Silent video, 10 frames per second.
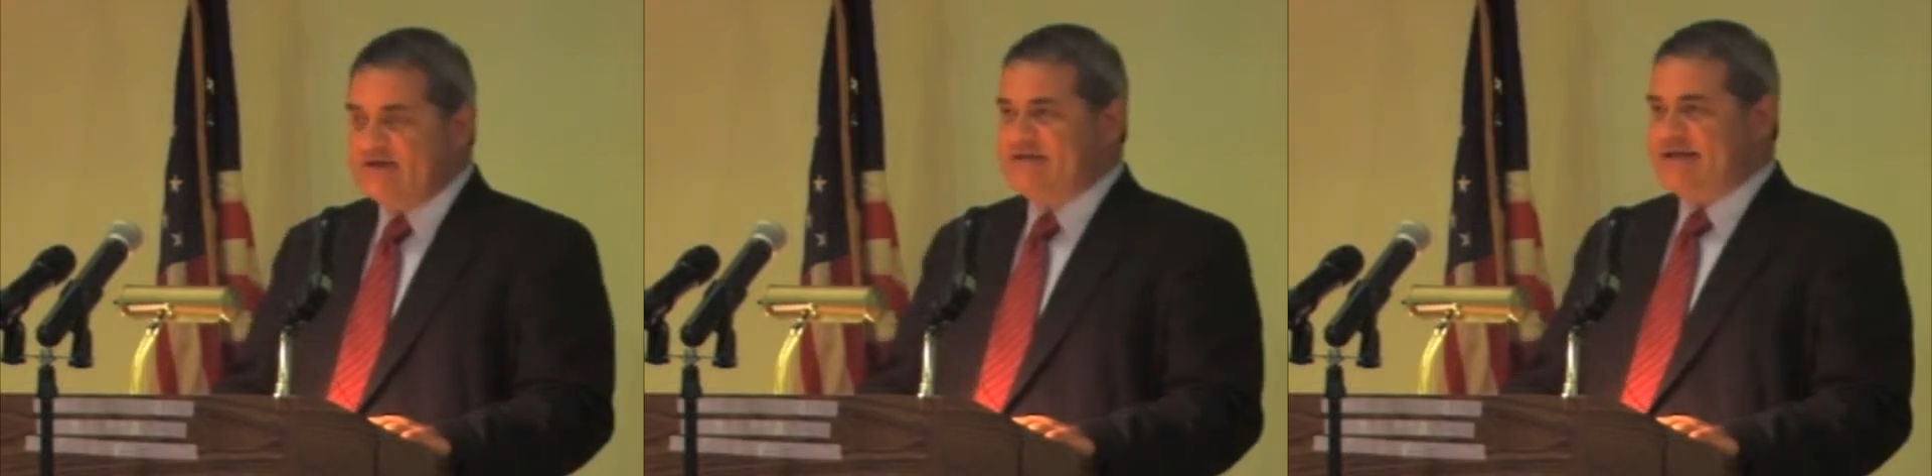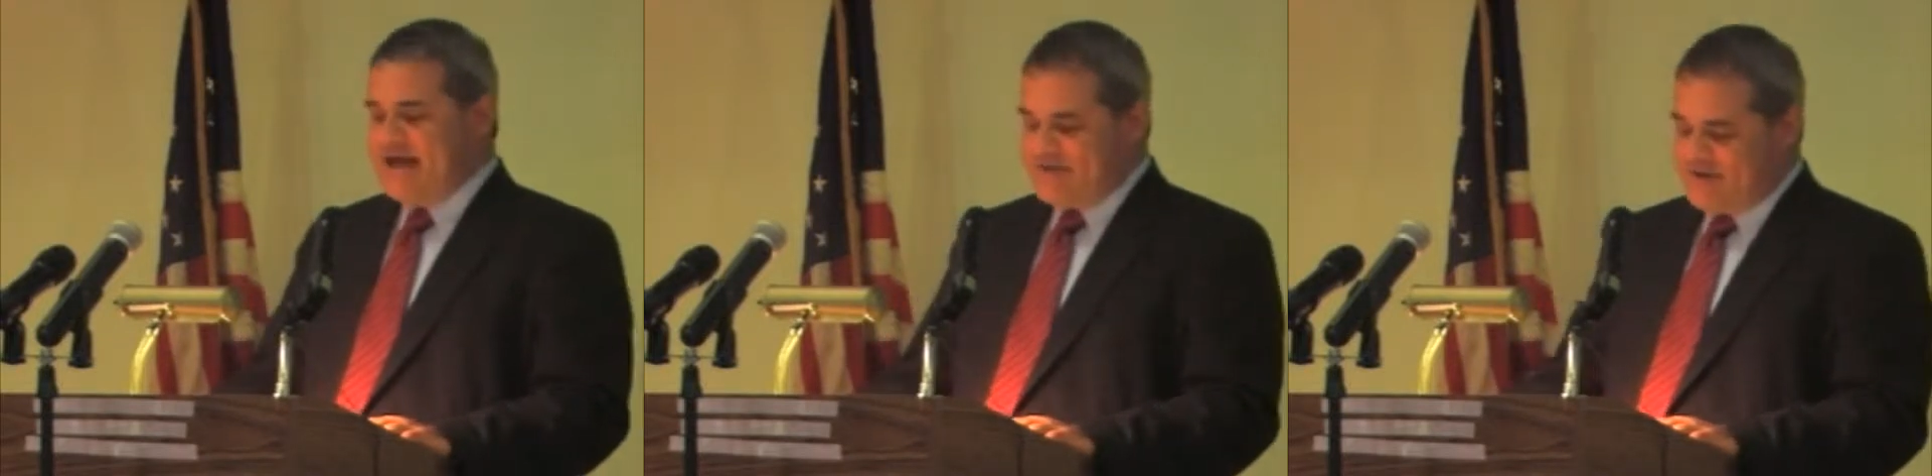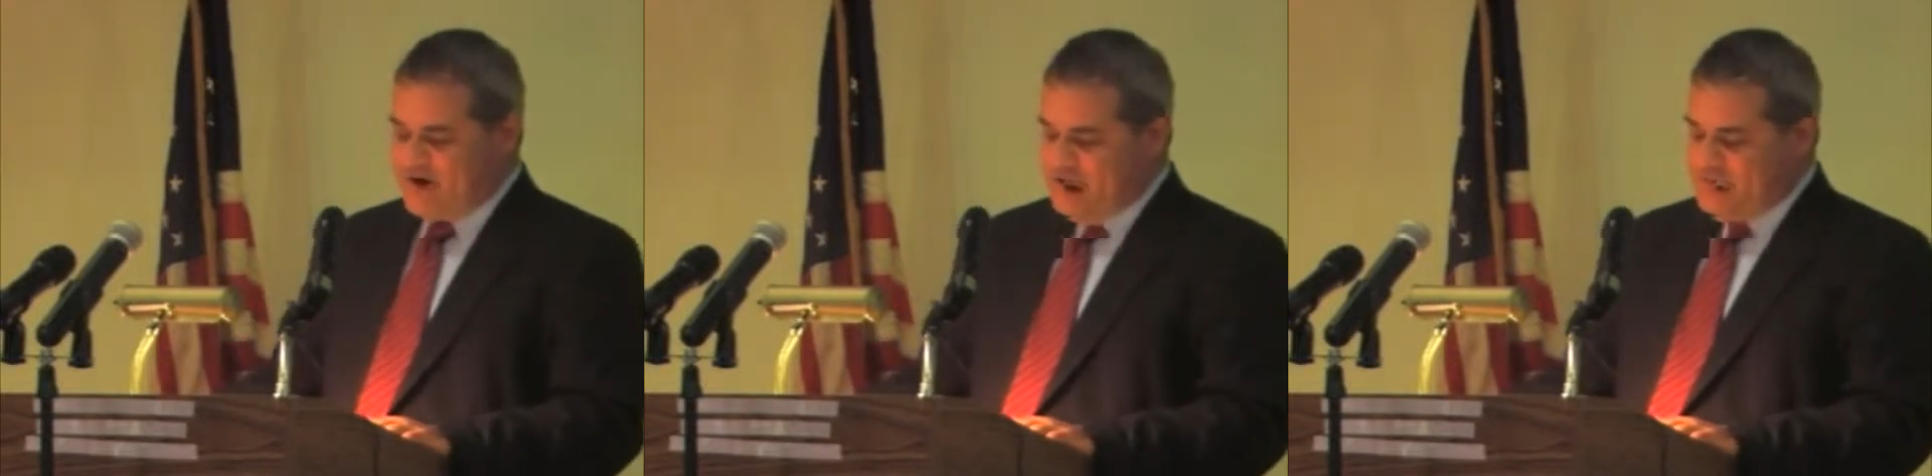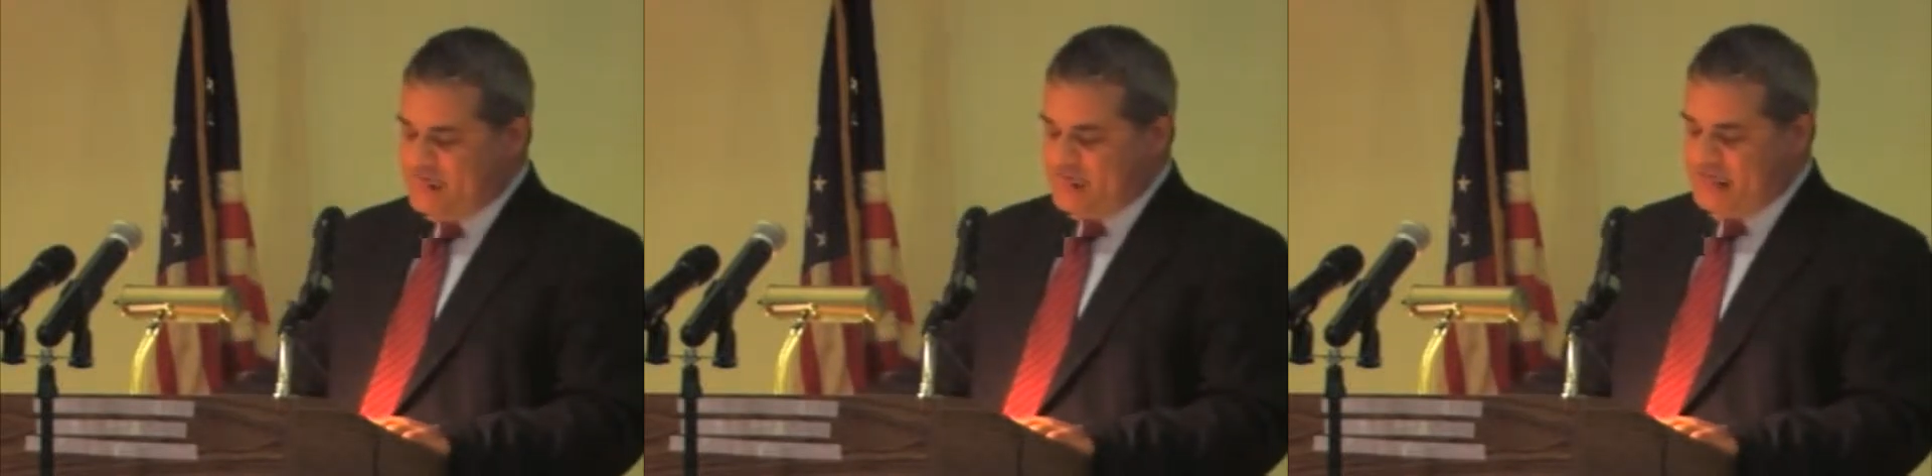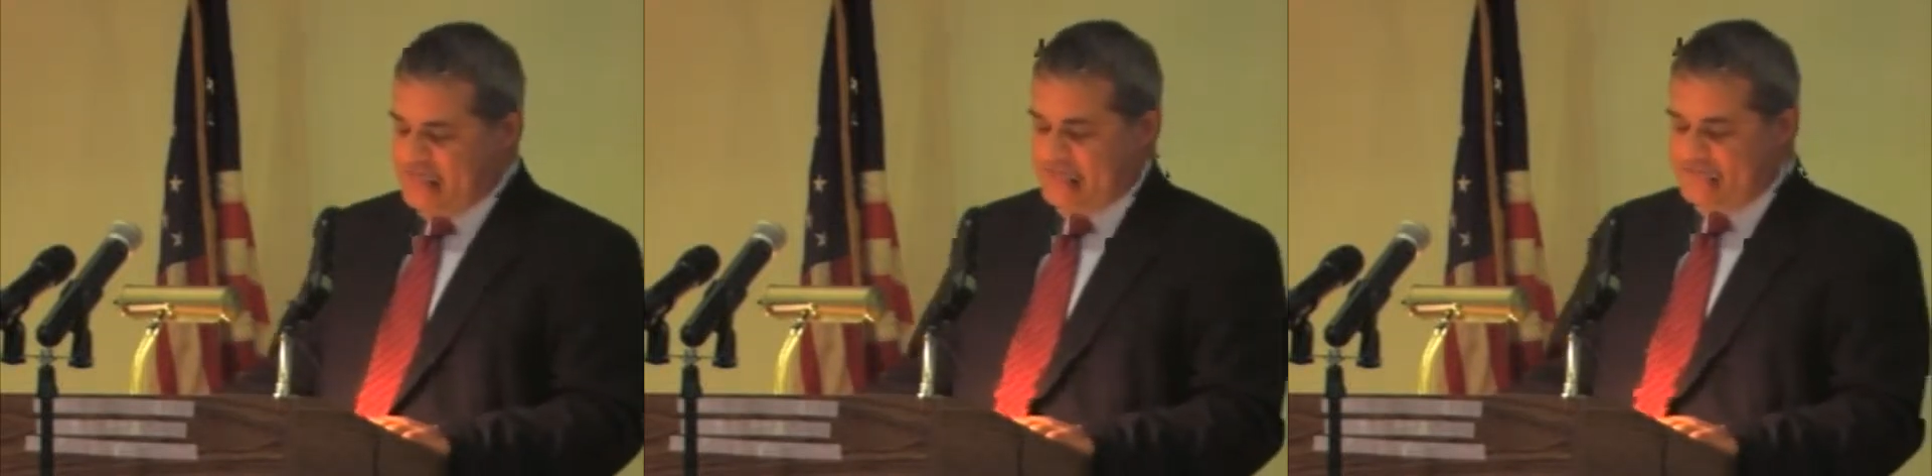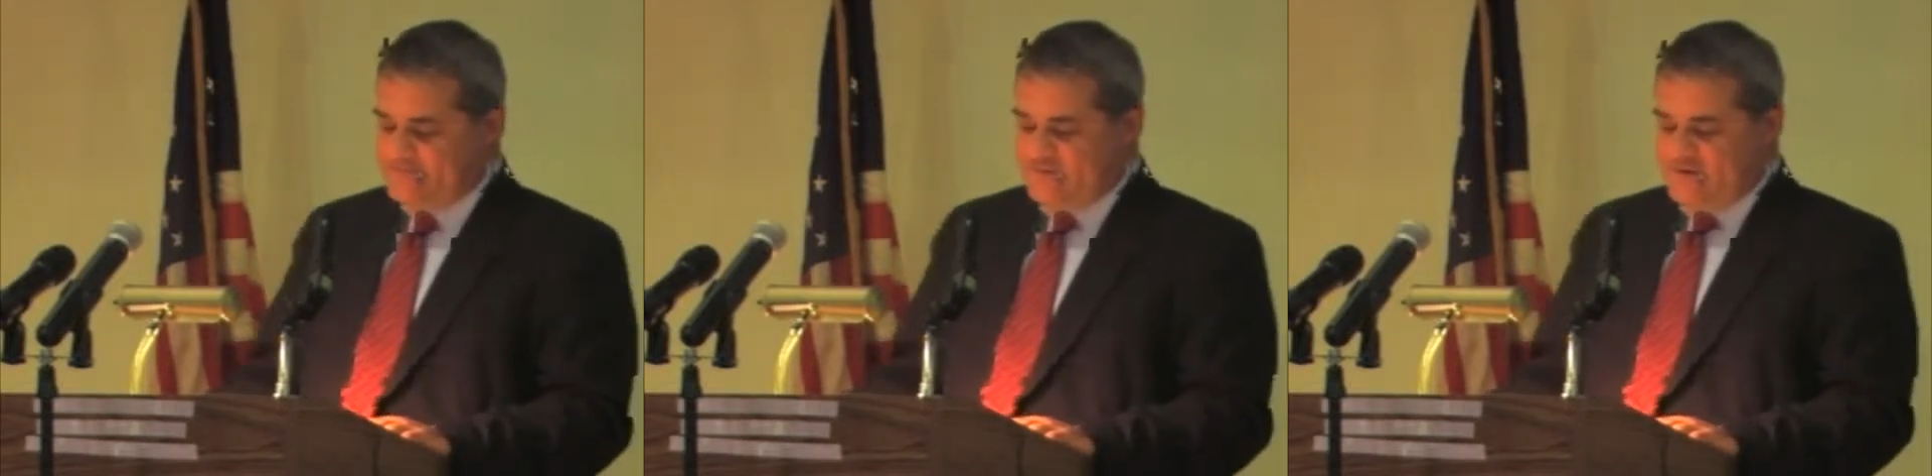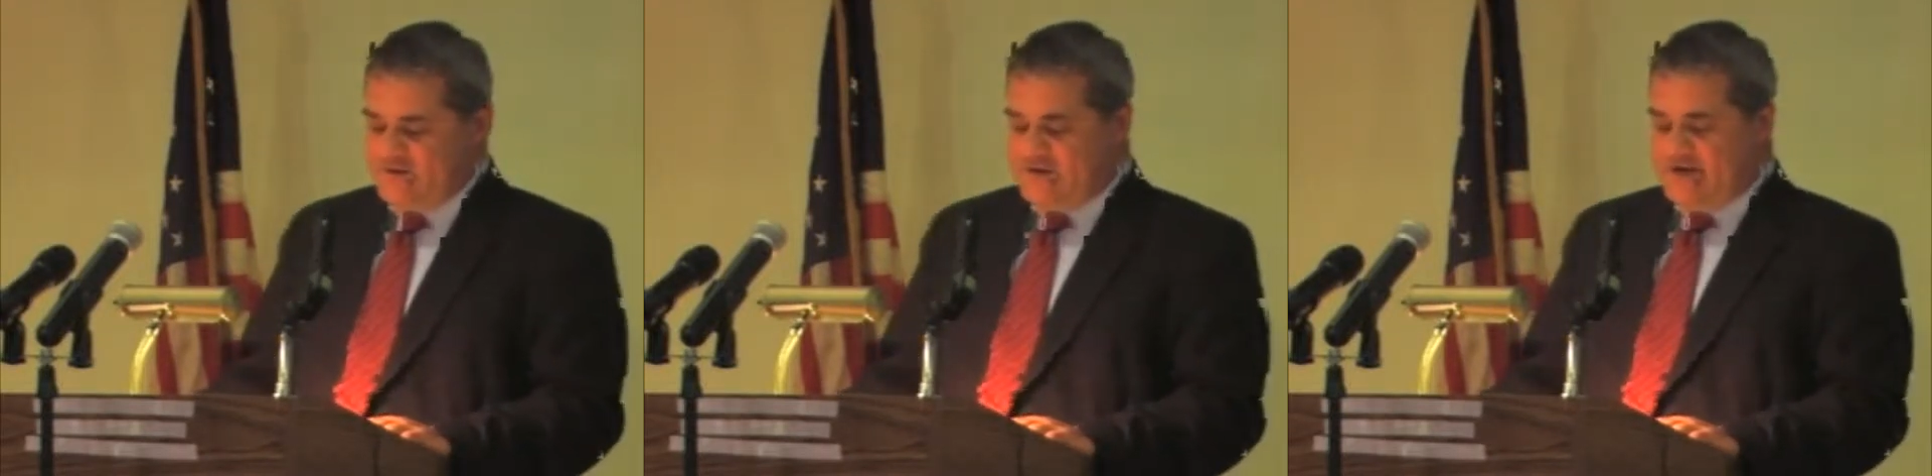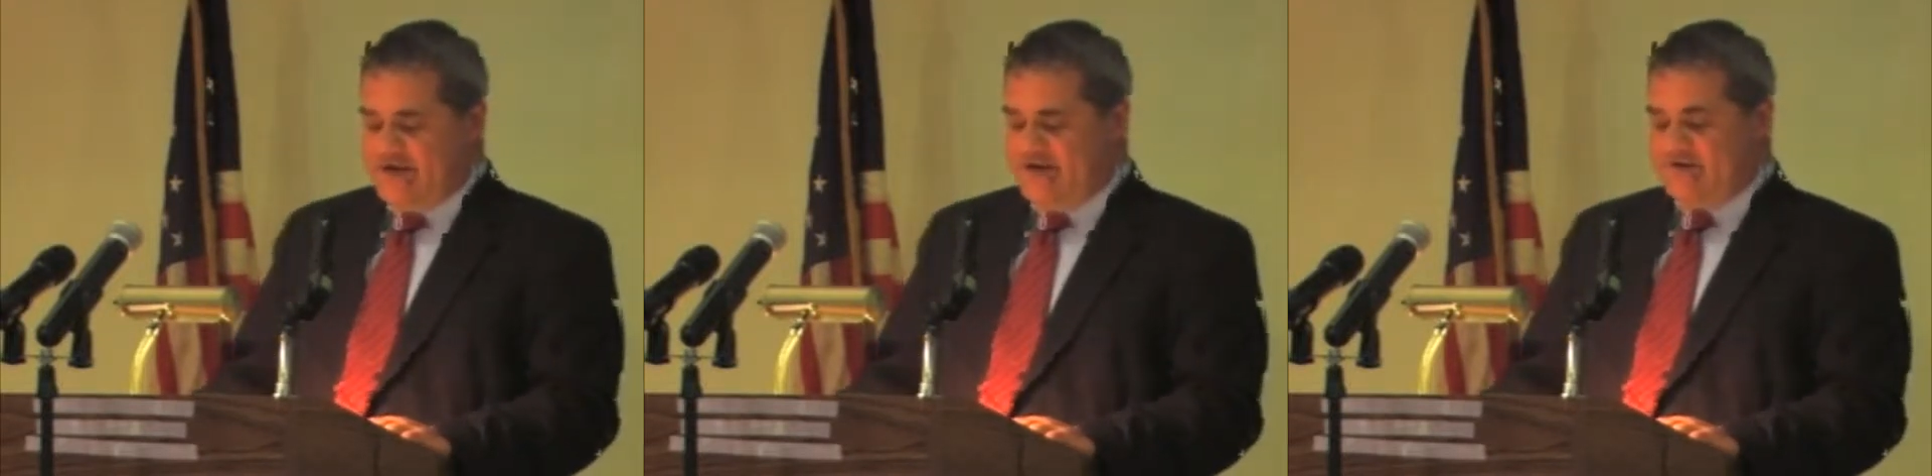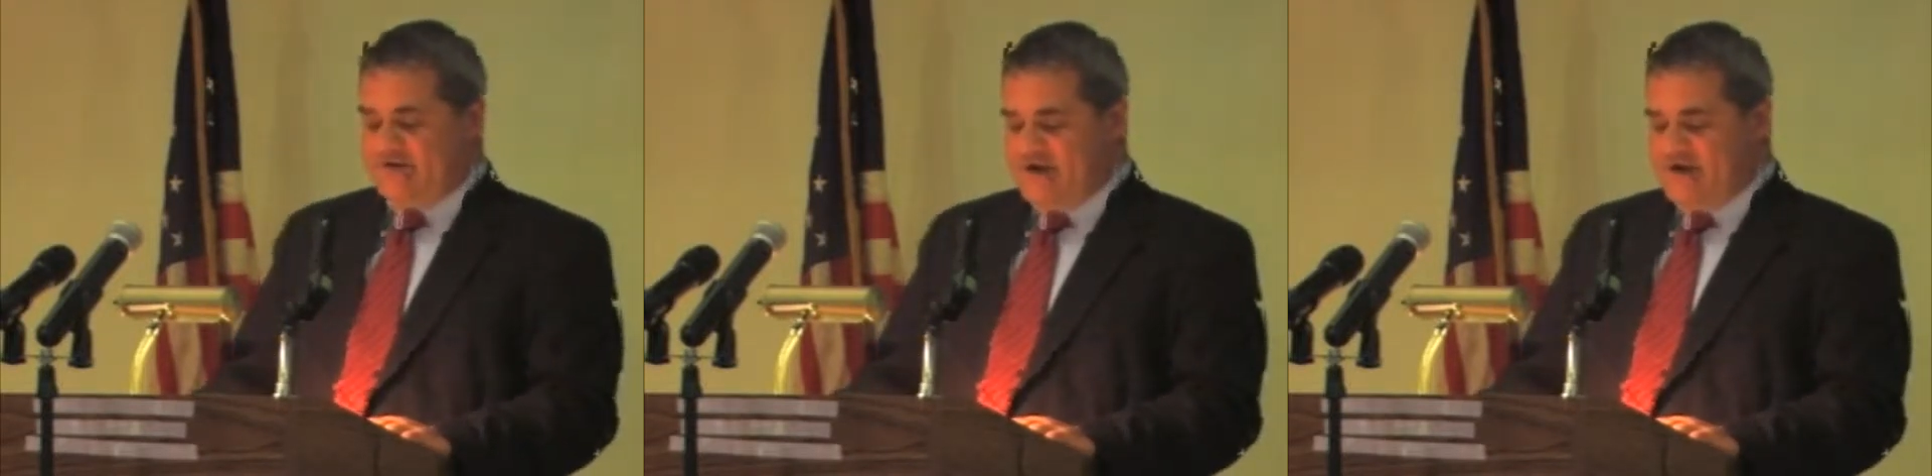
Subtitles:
Together, our community can